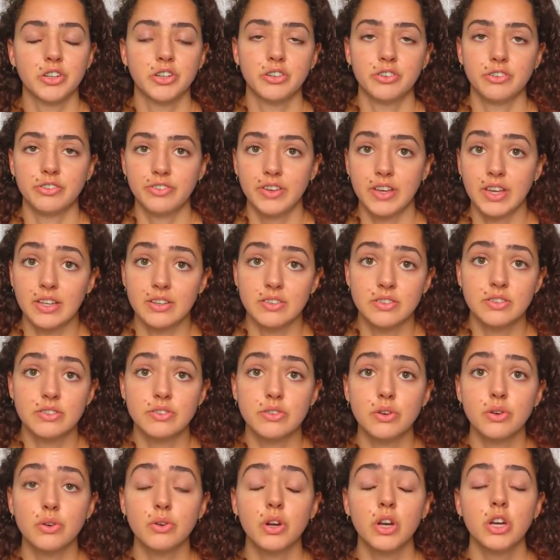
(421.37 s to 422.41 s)
on your face.
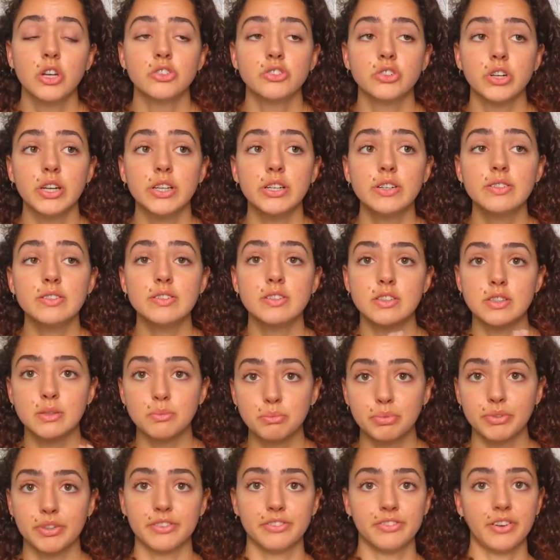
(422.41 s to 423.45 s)
So try to
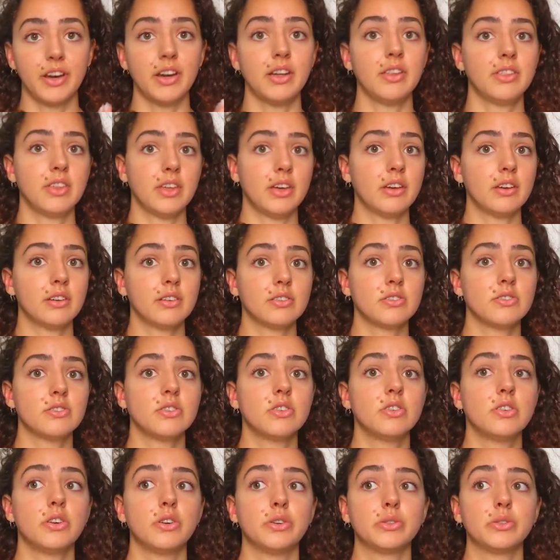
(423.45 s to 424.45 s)
simplify things,